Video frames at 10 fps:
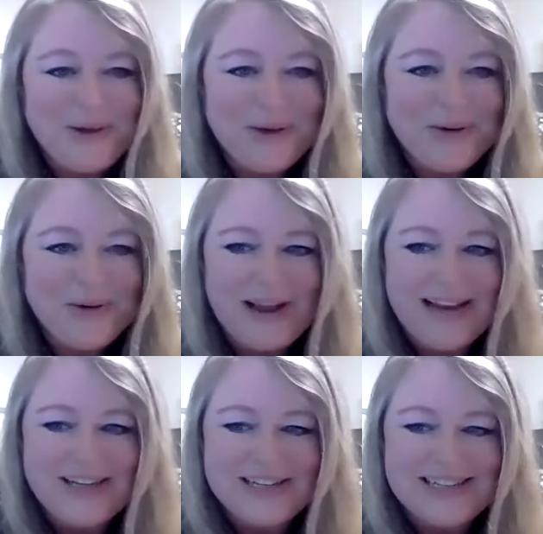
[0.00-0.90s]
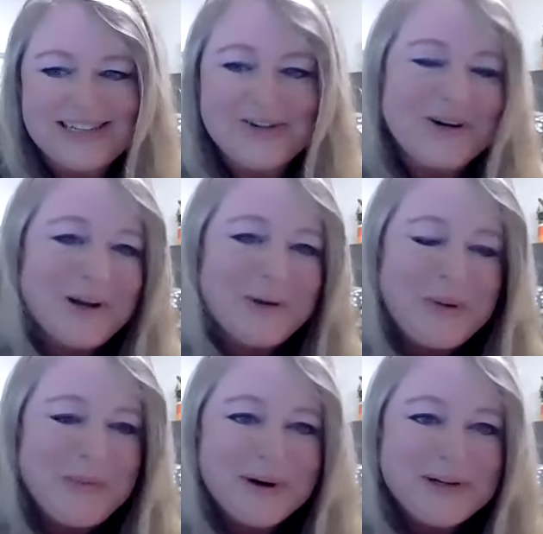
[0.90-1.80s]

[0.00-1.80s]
you and just learn a little bit more